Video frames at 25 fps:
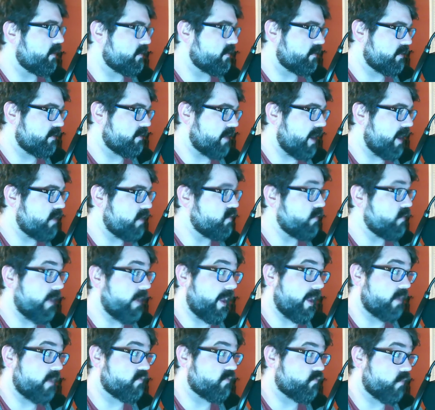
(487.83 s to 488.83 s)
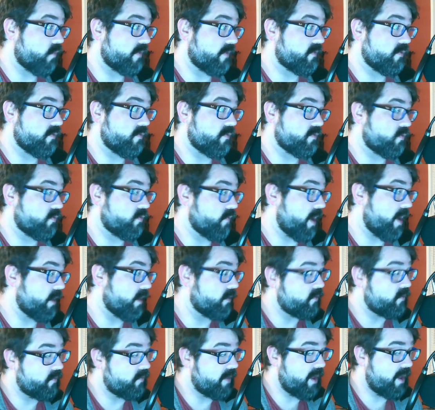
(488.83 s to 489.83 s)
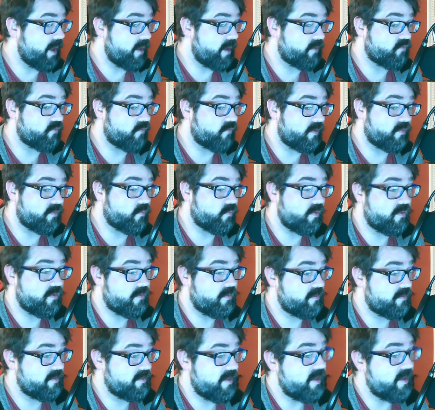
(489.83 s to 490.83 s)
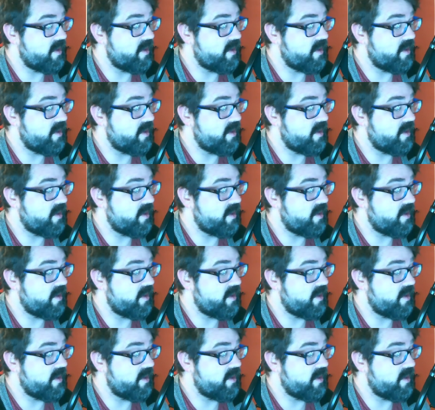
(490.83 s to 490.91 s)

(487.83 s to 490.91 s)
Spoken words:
and how you can't trust your surroundings. You can't trust what you see.